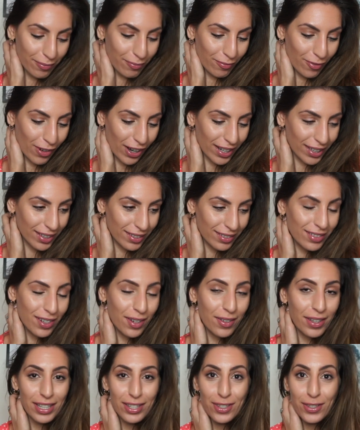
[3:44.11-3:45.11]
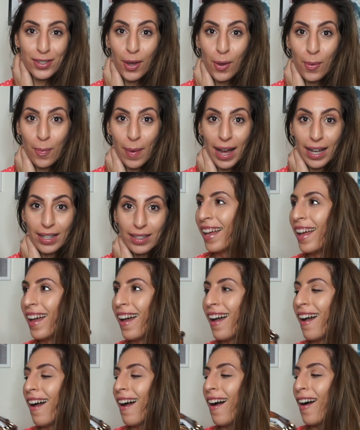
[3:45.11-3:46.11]
Right? No, that's so bad.
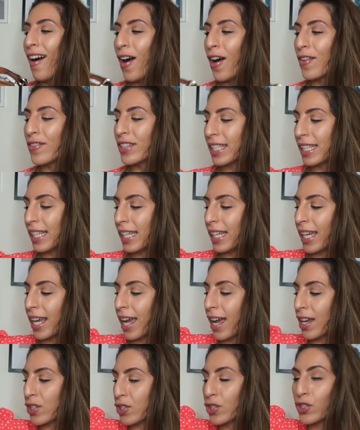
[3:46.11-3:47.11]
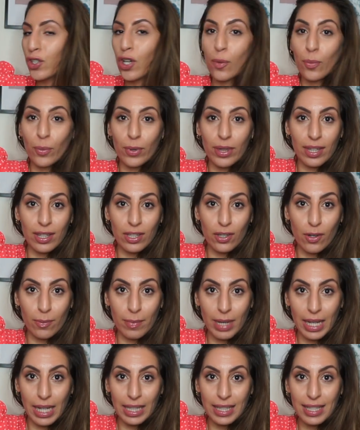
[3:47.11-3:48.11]
Obviously, shop within your
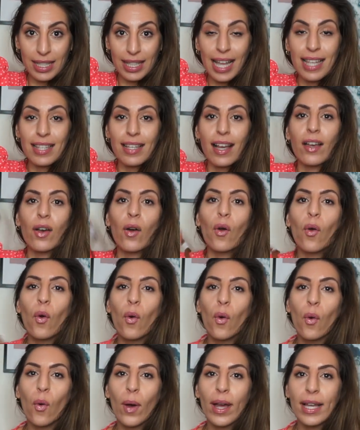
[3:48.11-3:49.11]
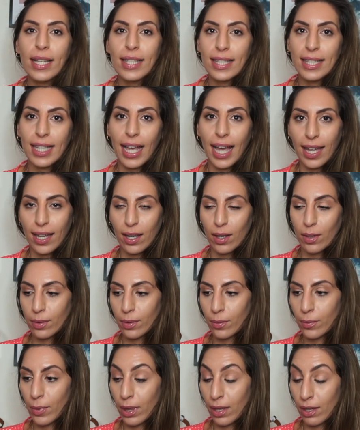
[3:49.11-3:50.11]
means. As I always say
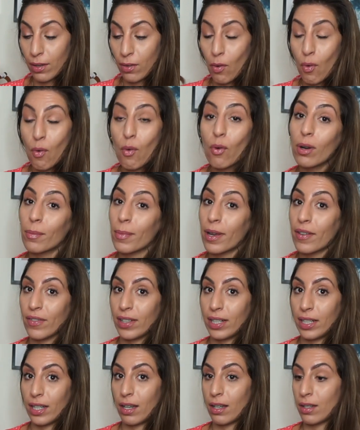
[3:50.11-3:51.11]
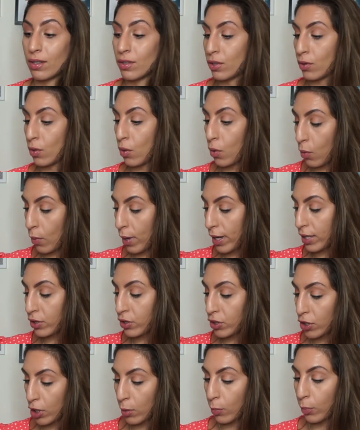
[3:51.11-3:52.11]
within all of my videos, always
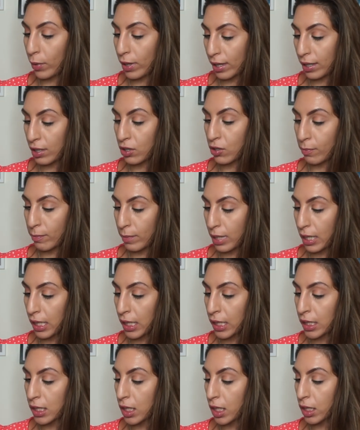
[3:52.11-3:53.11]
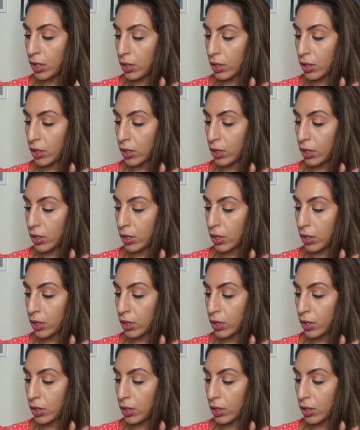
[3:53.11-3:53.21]
shop within your means.